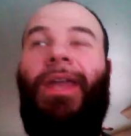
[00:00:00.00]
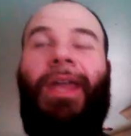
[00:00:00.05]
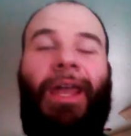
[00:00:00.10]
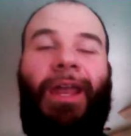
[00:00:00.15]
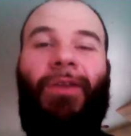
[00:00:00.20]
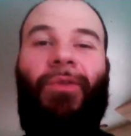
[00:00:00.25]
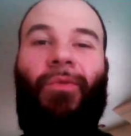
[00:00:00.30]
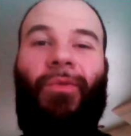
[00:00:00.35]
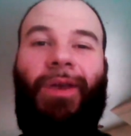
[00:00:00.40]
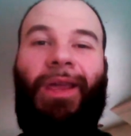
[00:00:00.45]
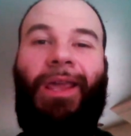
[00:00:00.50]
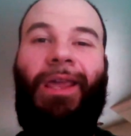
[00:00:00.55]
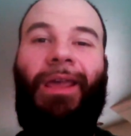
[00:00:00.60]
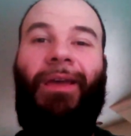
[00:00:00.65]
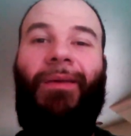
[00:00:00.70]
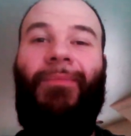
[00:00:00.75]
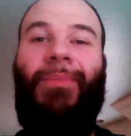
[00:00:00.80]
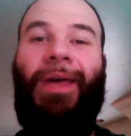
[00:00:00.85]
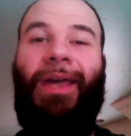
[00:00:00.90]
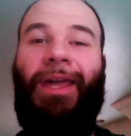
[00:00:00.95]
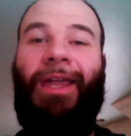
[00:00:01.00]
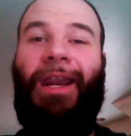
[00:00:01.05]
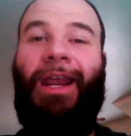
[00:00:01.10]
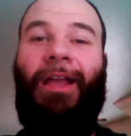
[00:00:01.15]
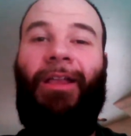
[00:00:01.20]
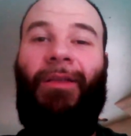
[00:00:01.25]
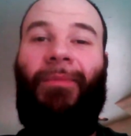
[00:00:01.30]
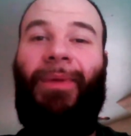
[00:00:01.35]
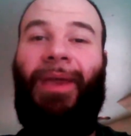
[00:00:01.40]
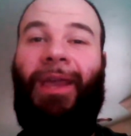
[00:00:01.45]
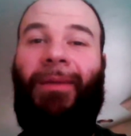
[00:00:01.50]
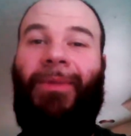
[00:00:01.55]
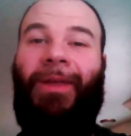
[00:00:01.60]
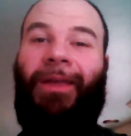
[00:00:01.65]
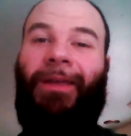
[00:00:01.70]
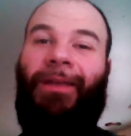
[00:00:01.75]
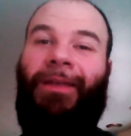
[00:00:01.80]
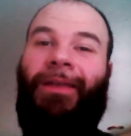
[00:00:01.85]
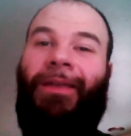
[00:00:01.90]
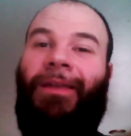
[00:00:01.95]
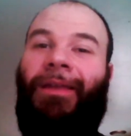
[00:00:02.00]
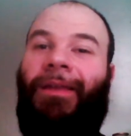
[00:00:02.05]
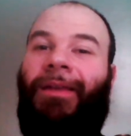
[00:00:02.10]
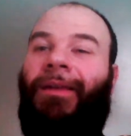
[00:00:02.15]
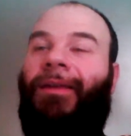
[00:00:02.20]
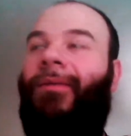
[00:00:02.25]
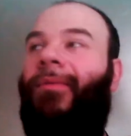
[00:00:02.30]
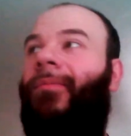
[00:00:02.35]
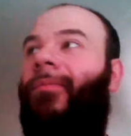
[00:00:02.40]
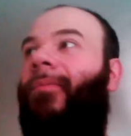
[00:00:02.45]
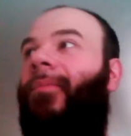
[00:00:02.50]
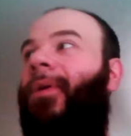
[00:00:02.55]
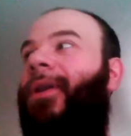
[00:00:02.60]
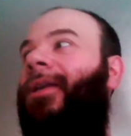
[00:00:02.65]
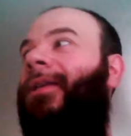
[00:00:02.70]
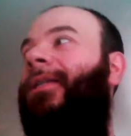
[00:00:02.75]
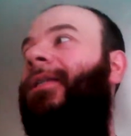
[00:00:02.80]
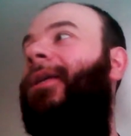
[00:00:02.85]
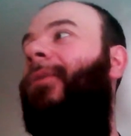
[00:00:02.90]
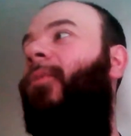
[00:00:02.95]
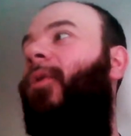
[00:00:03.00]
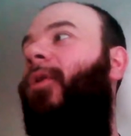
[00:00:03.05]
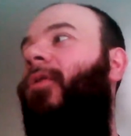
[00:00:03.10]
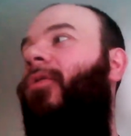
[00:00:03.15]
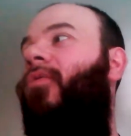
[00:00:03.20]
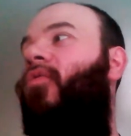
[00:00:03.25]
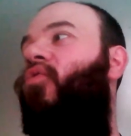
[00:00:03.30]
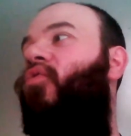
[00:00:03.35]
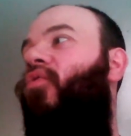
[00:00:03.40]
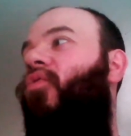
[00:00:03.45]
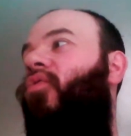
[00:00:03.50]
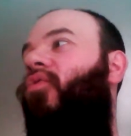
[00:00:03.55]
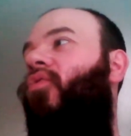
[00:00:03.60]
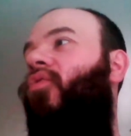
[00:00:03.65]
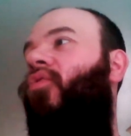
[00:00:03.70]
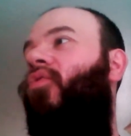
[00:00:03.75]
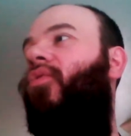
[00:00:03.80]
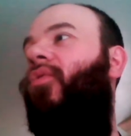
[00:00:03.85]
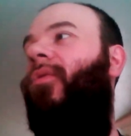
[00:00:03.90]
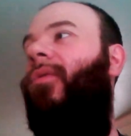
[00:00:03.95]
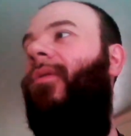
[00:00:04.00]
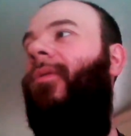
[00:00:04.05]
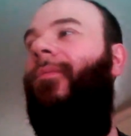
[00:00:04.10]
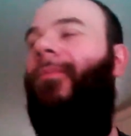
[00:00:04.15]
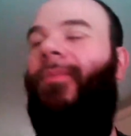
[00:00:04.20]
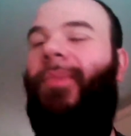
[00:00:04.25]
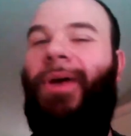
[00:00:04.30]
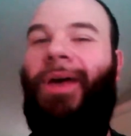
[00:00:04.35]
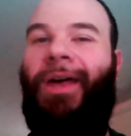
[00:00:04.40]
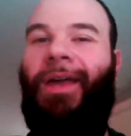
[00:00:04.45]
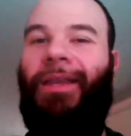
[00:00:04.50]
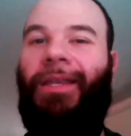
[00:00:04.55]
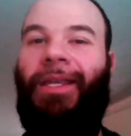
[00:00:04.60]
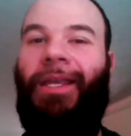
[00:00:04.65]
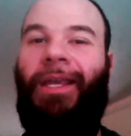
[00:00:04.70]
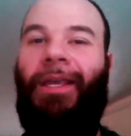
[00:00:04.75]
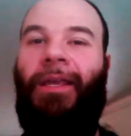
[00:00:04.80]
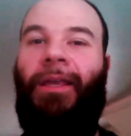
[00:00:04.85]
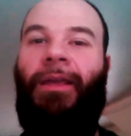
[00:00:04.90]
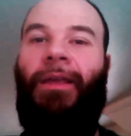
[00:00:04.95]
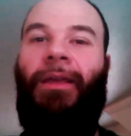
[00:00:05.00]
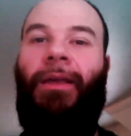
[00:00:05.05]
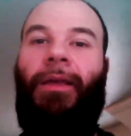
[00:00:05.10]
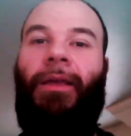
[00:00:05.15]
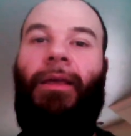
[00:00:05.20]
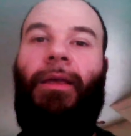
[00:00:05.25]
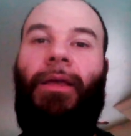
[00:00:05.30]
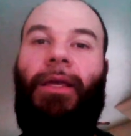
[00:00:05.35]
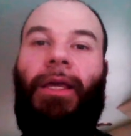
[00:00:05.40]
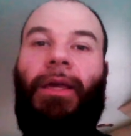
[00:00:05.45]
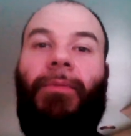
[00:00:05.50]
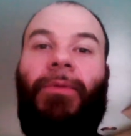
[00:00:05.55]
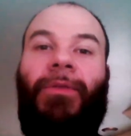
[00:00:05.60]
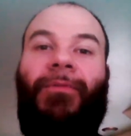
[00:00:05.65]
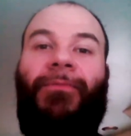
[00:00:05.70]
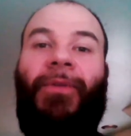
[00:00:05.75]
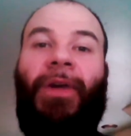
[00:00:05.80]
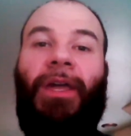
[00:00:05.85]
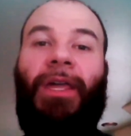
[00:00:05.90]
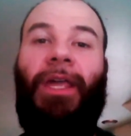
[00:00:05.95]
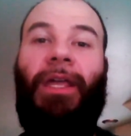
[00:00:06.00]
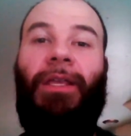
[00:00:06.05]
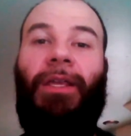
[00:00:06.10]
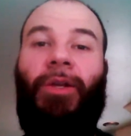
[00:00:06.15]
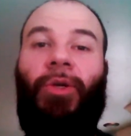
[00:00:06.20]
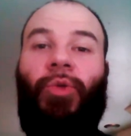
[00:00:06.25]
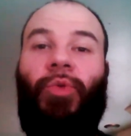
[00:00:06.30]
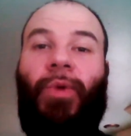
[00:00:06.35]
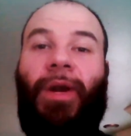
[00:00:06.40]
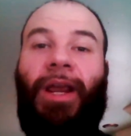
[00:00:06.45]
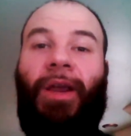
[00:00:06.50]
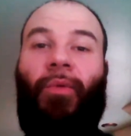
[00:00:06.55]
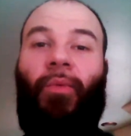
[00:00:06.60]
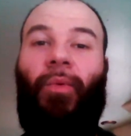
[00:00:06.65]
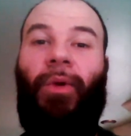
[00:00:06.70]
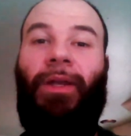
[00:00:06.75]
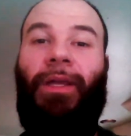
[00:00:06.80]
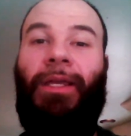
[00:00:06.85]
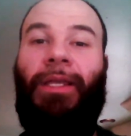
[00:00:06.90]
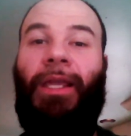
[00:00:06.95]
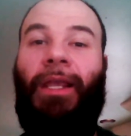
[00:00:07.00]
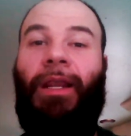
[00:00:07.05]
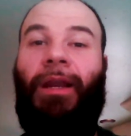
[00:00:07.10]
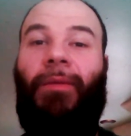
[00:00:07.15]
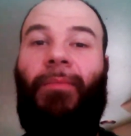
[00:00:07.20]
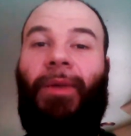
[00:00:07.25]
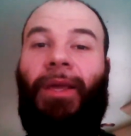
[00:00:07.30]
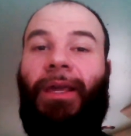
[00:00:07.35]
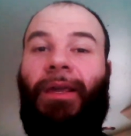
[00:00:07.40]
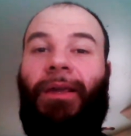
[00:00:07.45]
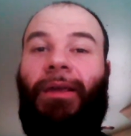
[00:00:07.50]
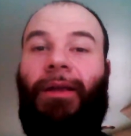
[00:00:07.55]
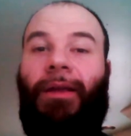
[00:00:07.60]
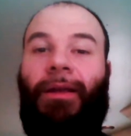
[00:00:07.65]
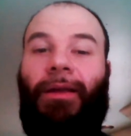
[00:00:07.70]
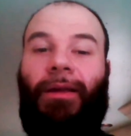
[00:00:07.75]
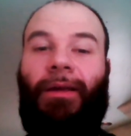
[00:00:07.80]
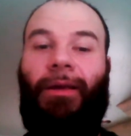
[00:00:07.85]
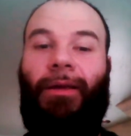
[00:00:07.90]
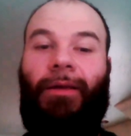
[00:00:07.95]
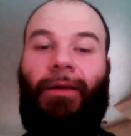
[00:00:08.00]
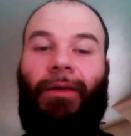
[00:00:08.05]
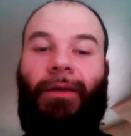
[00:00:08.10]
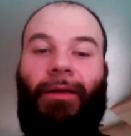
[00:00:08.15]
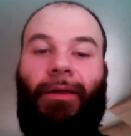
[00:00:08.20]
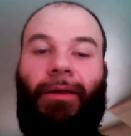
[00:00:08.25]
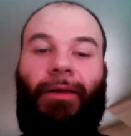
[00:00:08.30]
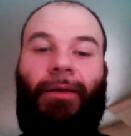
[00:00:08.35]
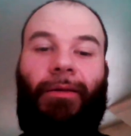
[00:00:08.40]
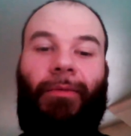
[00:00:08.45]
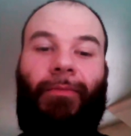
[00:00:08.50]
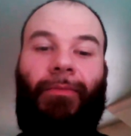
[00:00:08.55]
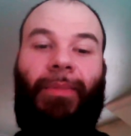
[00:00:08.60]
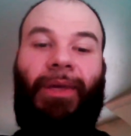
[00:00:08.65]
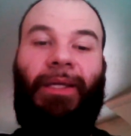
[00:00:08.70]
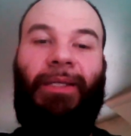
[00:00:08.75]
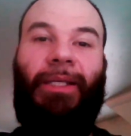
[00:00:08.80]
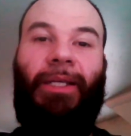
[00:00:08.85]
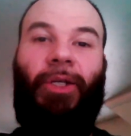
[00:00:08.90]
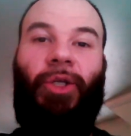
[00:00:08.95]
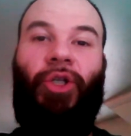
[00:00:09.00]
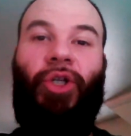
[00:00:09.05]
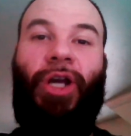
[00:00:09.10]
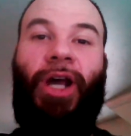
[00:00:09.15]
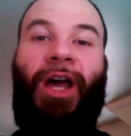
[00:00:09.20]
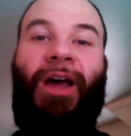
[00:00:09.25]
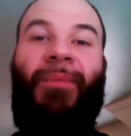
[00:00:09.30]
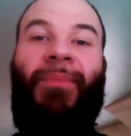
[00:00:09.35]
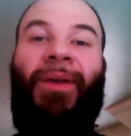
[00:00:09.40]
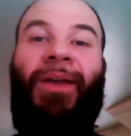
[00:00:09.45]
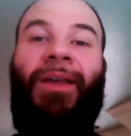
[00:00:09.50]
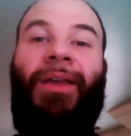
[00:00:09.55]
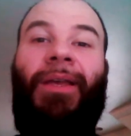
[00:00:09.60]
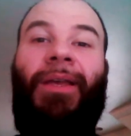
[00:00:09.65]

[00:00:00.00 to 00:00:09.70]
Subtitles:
Henry back in Alabama. But as someone who... But, given the fact Kenyan Drake really did an amazing job